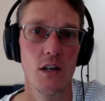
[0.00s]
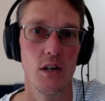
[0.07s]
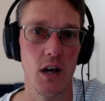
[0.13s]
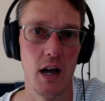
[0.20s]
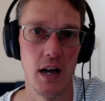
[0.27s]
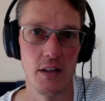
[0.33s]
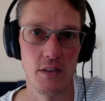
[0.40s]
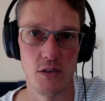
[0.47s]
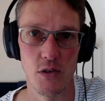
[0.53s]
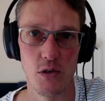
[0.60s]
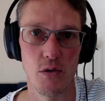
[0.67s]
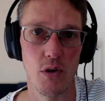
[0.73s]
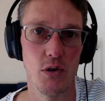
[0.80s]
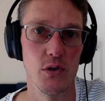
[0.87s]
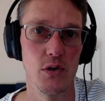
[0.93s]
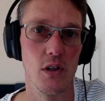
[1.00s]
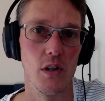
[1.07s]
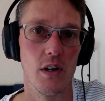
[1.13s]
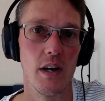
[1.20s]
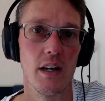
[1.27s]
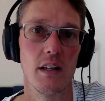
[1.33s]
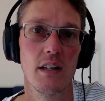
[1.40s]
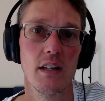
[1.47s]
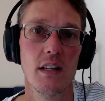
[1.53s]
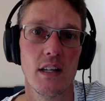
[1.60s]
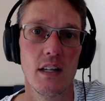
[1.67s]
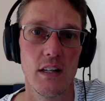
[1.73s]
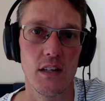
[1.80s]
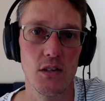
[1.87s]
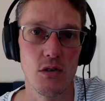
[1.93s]
the euro dollar,
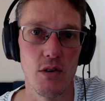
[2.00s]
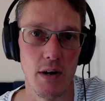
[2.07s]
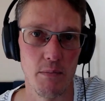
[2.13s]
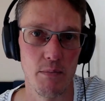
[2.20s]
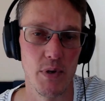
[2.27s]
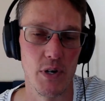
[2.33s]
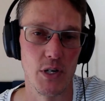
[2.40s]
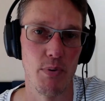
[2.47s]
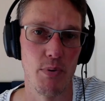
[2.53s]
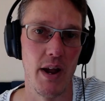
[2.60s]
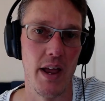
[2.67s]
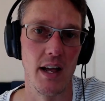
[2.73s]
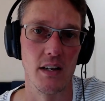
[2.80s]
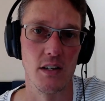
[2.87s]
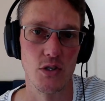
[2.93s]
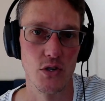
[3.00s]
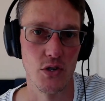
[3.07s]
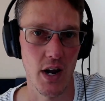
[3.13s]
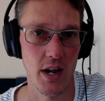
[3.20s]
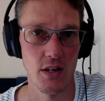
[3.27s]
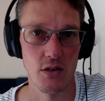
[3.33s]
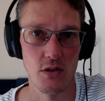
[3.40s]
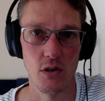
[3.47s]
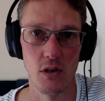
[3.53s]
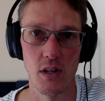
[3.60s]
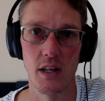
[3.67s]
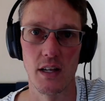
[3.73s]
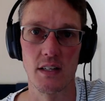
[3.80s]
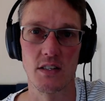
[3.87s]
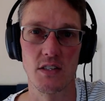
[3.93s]
British pound, Australian
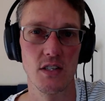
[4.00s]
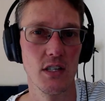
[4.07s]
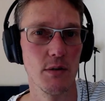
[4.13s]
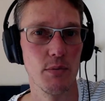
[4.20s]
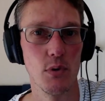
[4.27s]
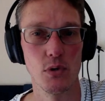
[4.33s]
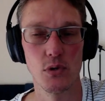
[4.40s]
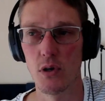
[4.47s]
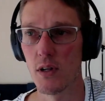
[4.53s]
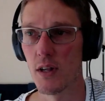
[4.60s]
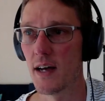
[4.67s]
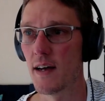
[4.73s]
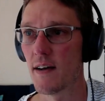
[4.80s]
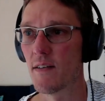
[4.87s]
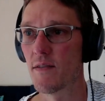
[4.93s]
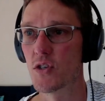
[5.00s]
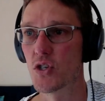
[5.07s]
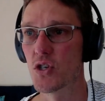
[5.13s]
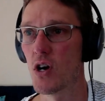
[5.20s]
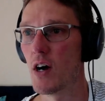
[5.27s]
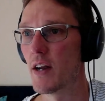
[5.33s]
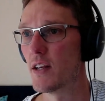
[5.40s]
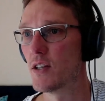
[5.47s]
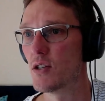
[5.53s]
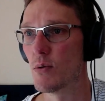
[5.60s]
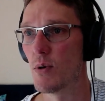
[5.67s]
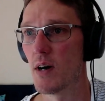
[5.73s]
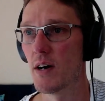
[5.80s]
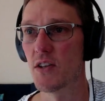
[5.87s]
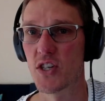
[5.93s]
dollar, Singapore dollar, the Chinese
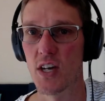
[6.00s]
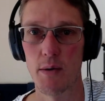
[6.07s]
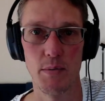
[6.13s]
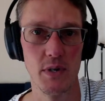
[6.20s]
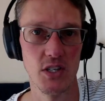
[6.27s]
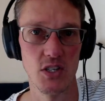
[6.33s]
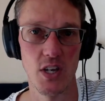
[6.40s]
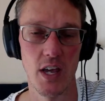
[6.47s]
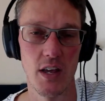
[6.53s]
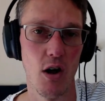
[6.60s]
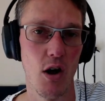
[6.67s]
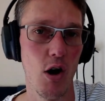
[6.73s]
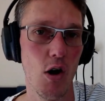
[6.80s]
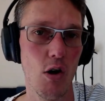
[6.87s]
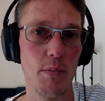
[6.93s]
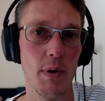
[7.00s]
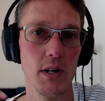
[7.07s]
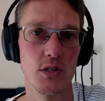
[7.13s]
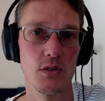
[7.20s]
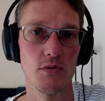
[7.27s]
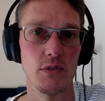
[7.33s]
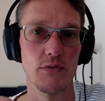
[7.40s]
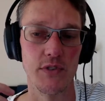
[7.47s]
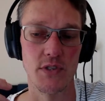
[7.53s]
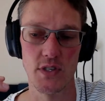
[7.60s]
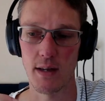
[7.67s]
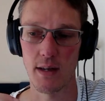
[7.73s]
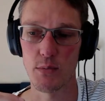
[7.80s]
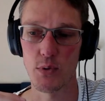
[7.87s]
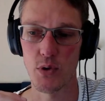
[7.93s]
yuan, the Japanese yen, a whole bunch of different
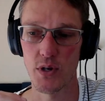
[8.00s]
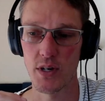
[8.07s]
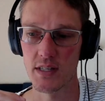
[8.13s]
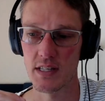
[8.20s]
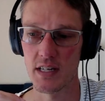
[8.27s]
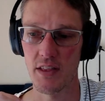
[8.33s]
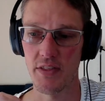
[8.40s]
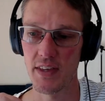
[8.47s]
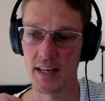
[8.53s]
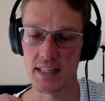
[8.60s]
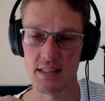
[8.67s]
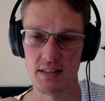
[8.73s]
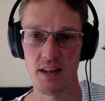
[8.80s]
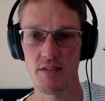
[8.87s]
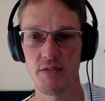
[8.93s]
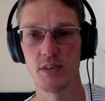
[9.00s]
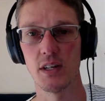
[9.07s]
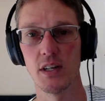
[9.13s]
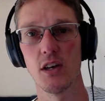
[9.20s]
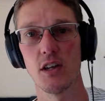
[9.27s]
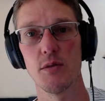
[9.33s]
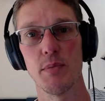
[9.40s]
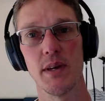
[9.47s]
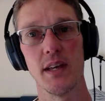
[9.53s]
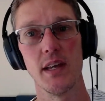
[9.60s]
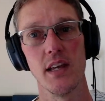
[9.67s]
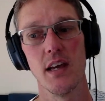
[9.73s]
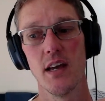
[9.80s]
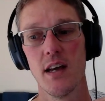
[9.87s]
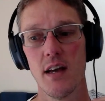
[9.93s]
stablecoins. And I think it's definitely going to be
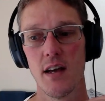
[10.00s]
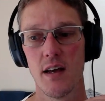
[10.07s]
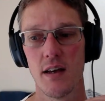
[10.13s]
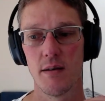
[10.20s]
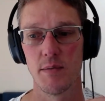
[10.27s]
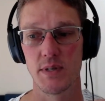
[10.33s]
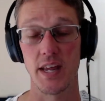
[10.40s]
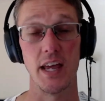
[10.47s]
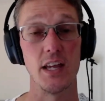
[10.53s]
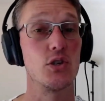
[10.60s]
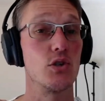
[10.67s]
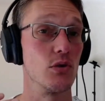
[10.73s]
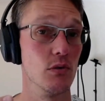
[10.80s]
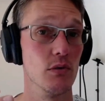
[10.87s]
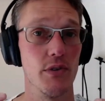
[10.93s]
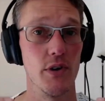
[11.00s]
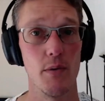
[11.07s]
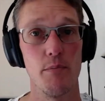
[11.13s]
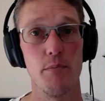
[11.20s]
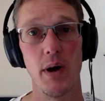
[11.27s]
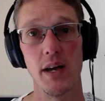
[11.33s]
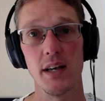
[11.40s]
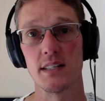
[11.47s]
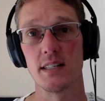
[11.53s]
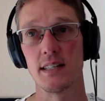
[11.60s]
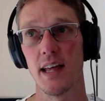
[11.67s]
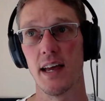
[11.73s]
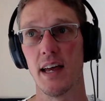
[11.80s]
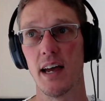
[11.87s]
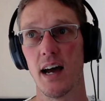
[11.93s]
potential for a base
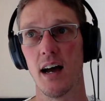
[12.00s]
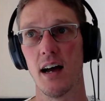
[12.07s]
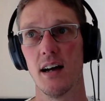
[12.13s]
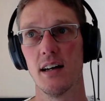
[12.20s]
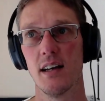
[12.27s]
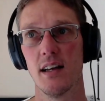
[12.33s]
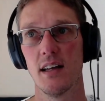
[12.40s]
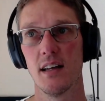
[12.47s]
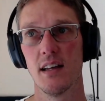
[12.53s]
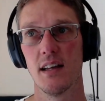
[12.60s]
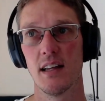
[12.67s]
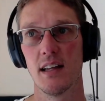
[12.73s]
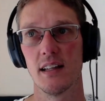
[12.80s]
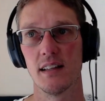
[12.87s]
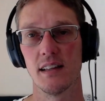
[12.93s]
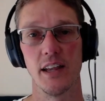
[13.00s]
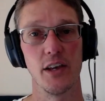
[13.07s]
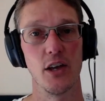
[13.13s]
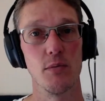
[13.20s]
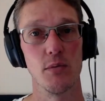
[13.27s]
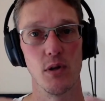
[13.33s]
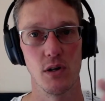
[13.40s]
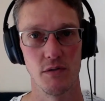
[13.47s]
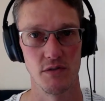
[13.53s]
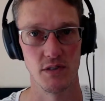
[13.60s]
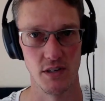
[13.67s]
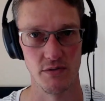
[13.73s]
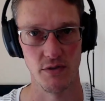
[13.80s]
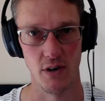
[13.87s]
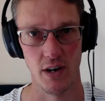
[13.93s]
layer Lego block of
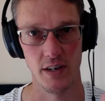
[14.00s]
DeFi.